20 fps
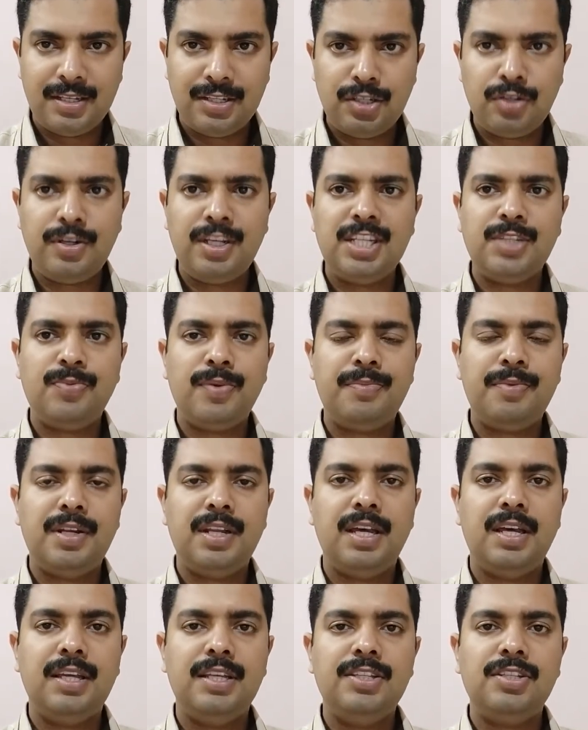Today's
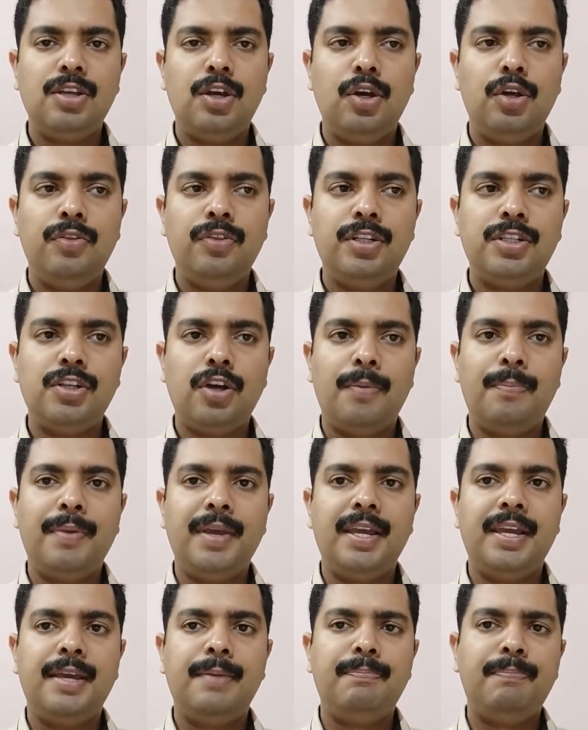webinar is on the
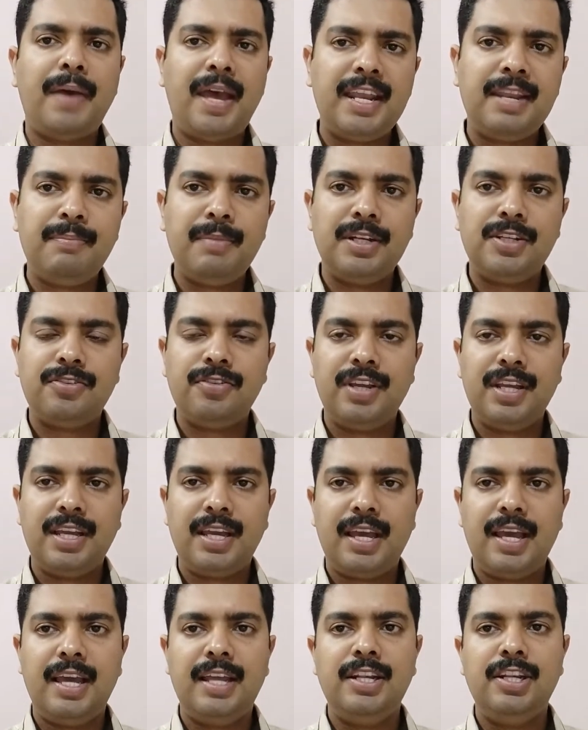topic parametric
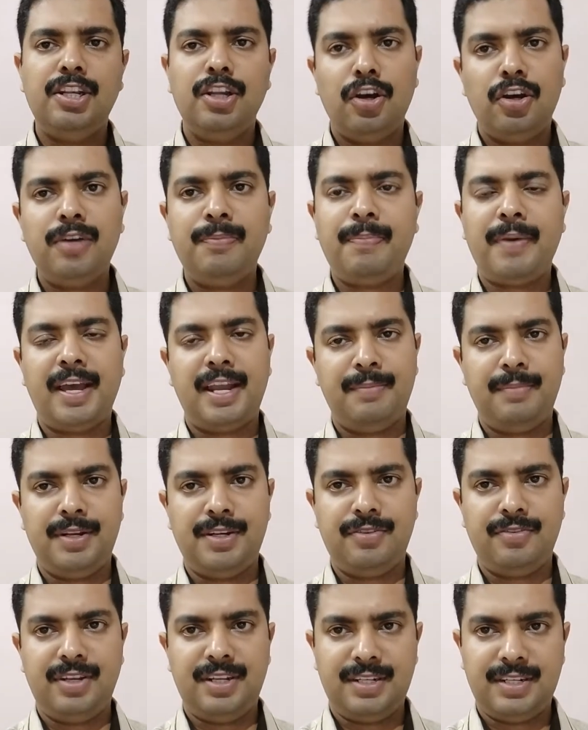and
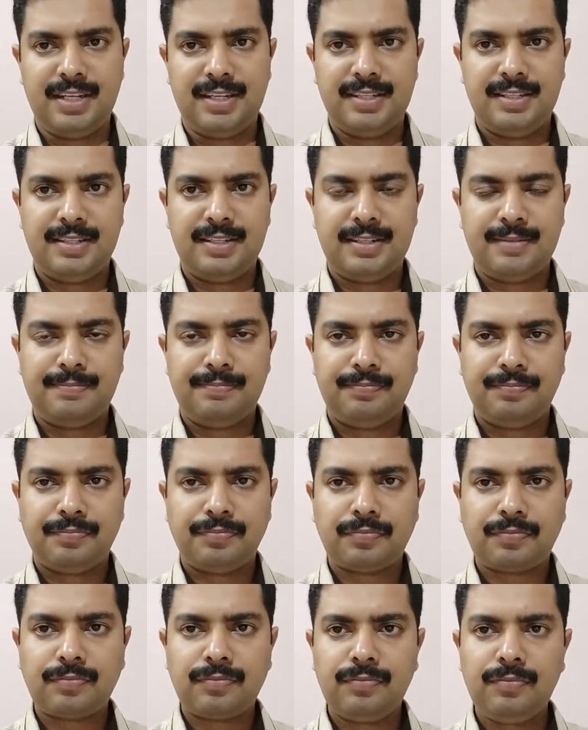non-parametric test.
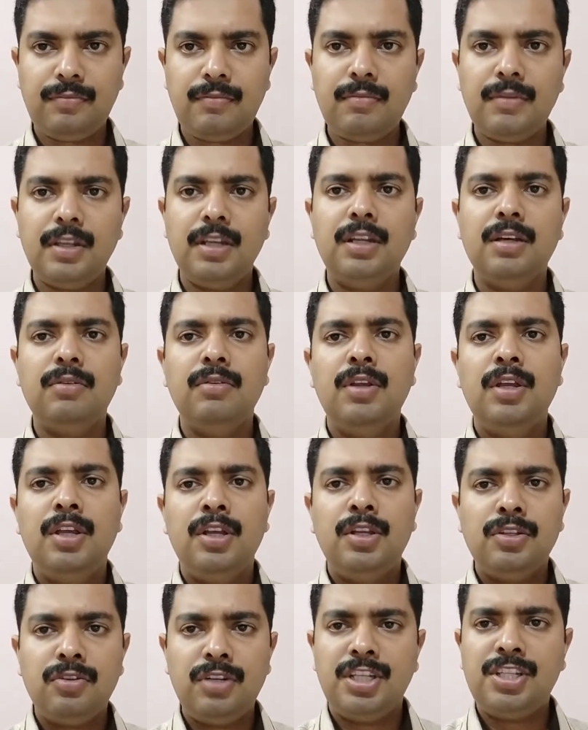Now,
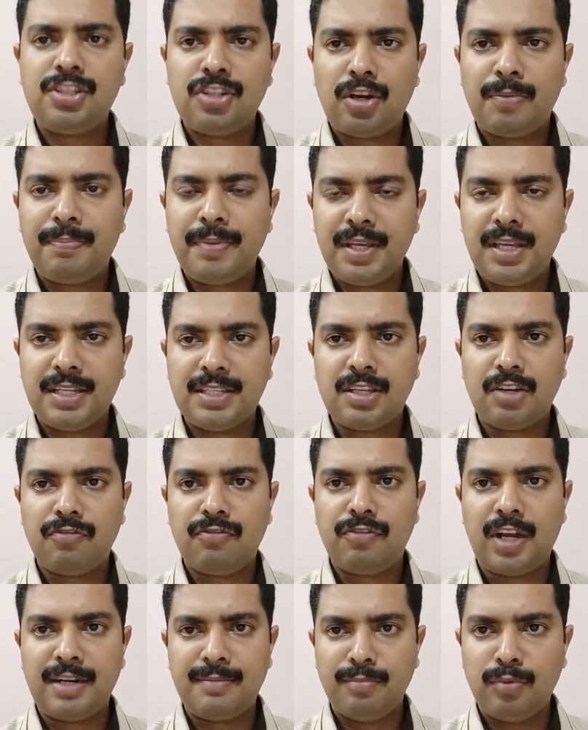today's topic is of
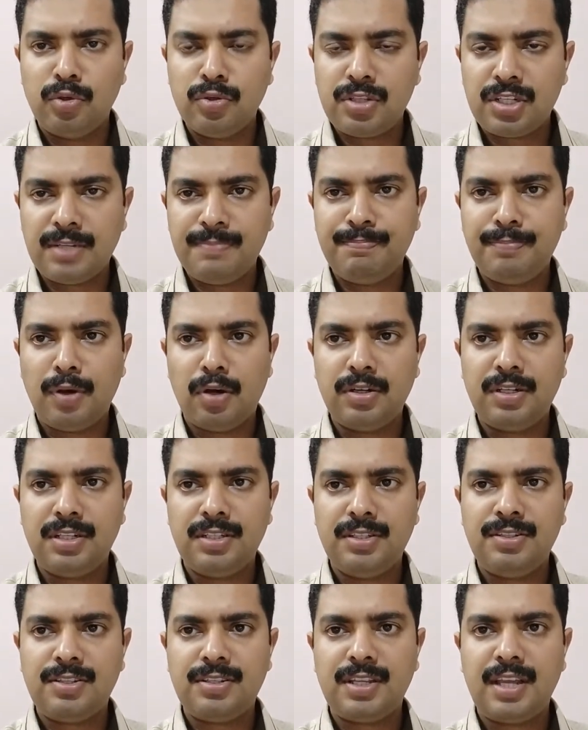utmost
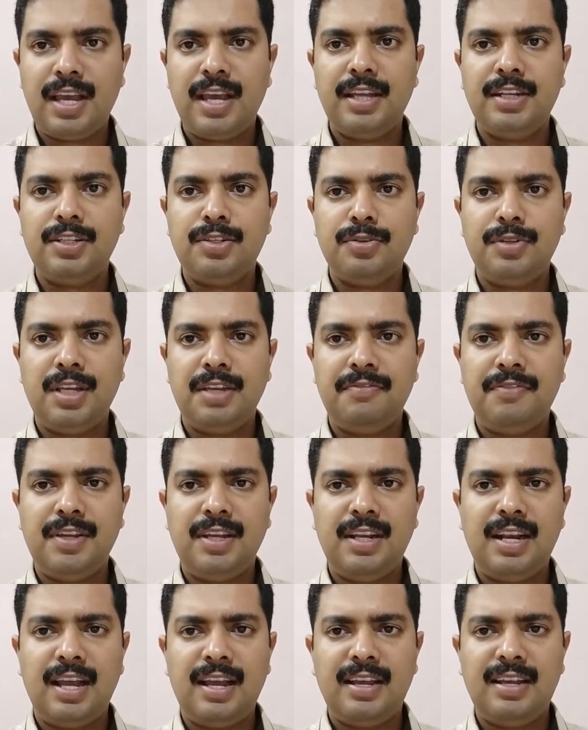importance and today
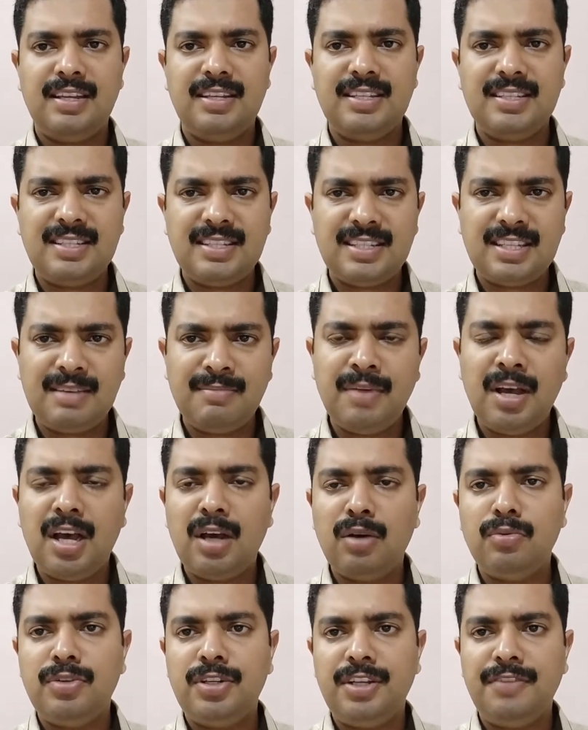we'll
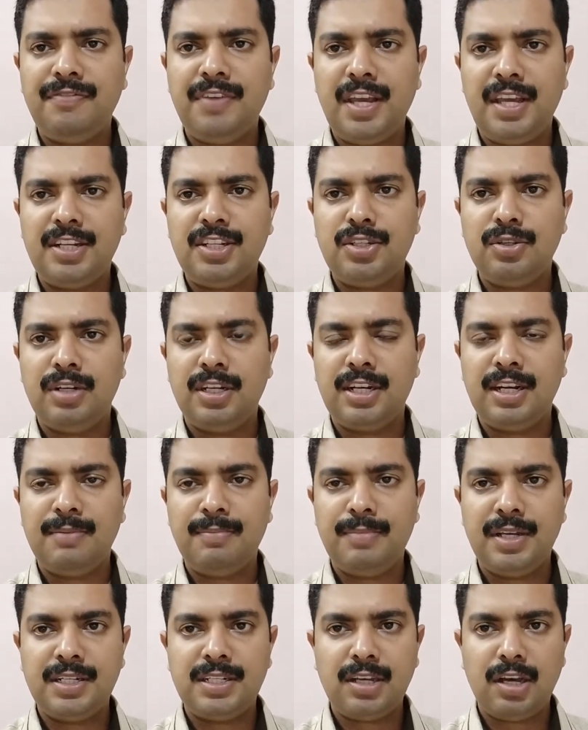somehow deviate to a little
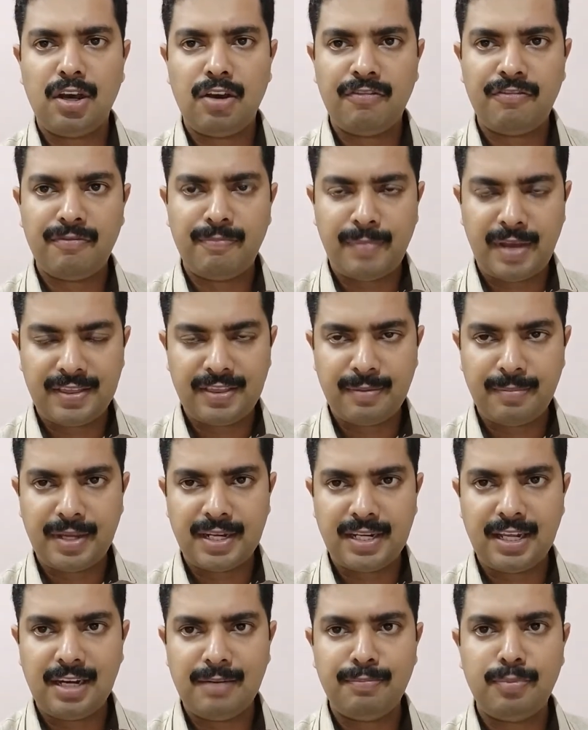bit of
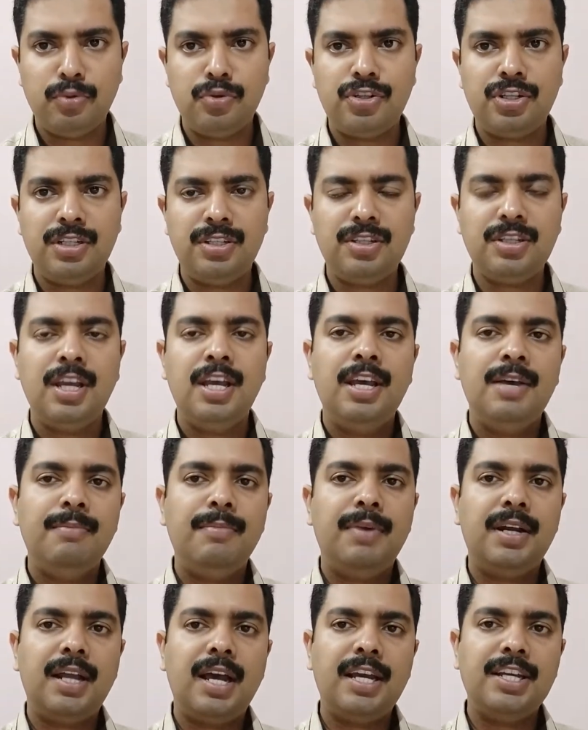mathematical portions,
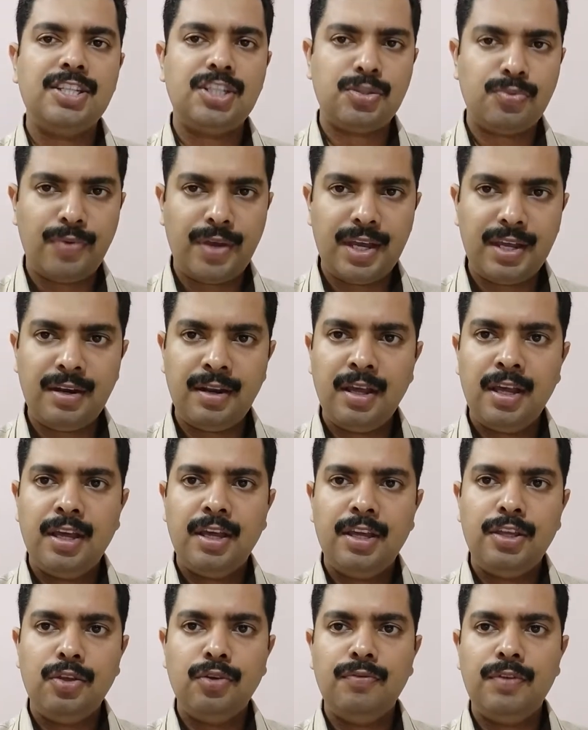but I swear
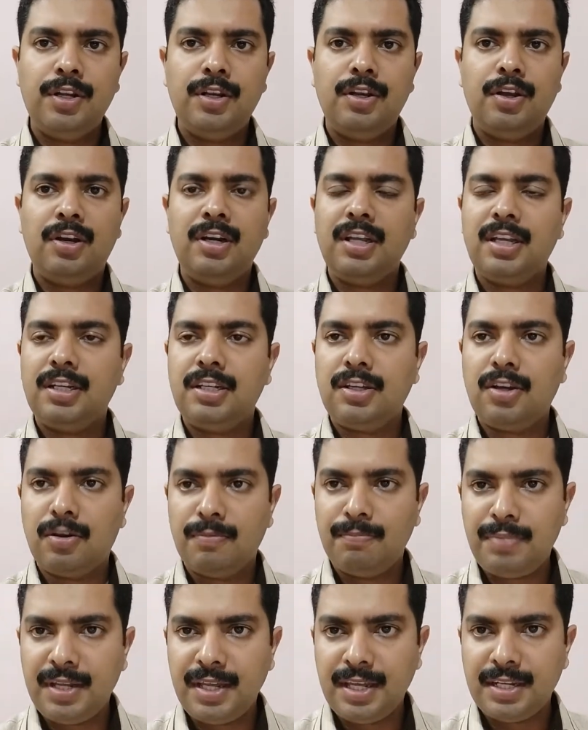you will not get
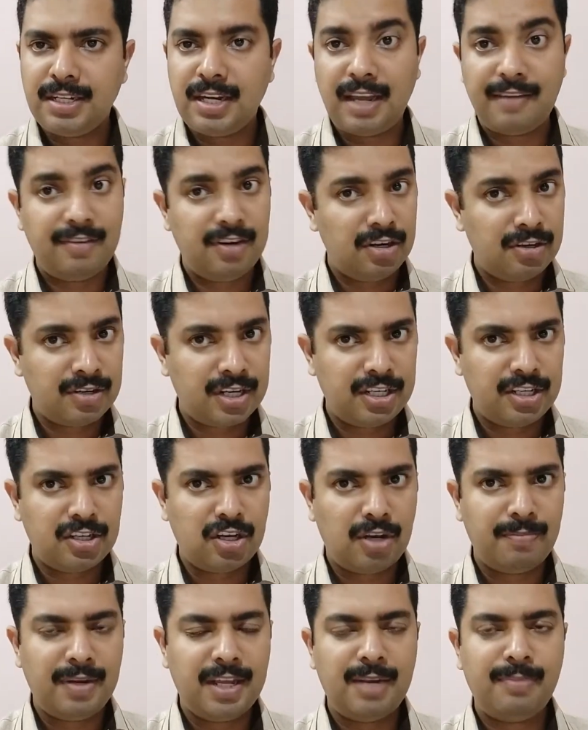complicated. I will not try to
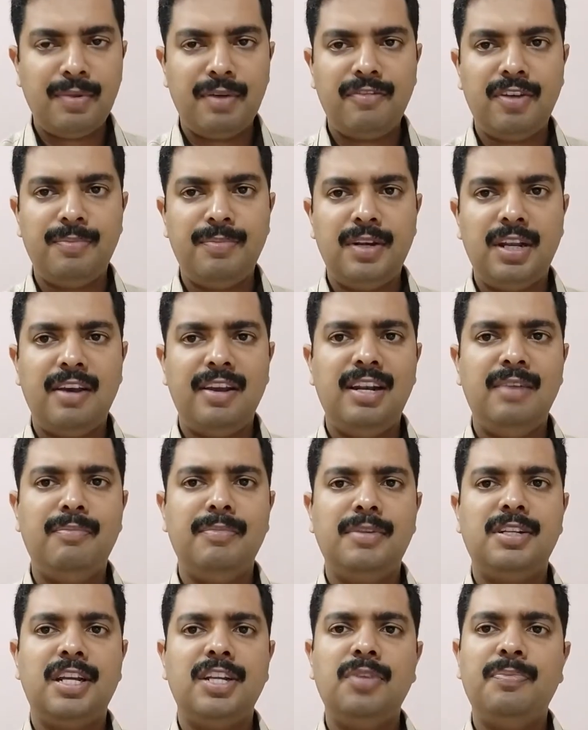complicate my webinar. I'll
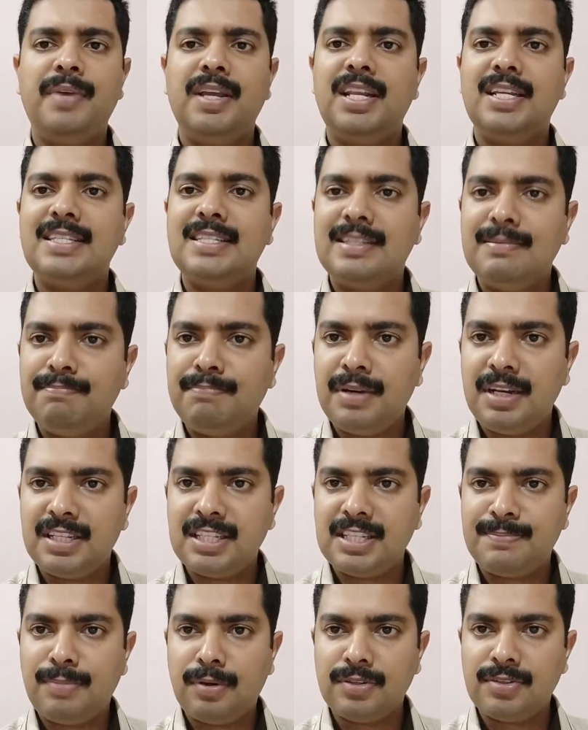try to make it as simple
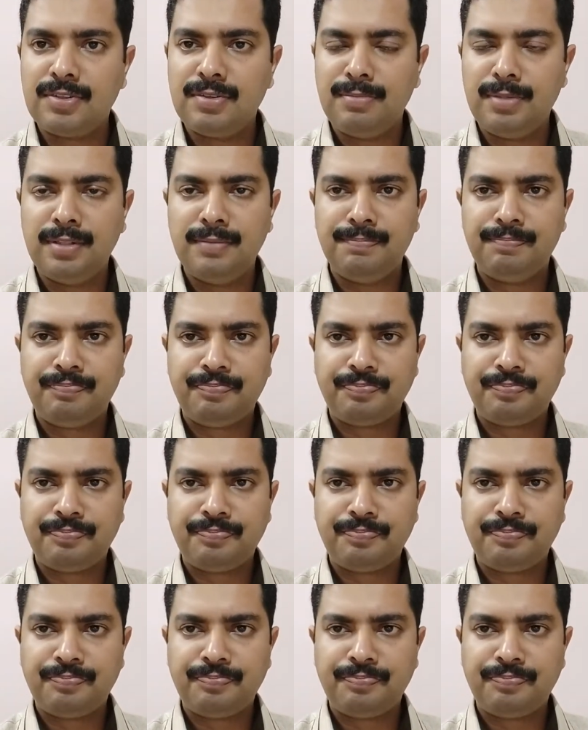as possible.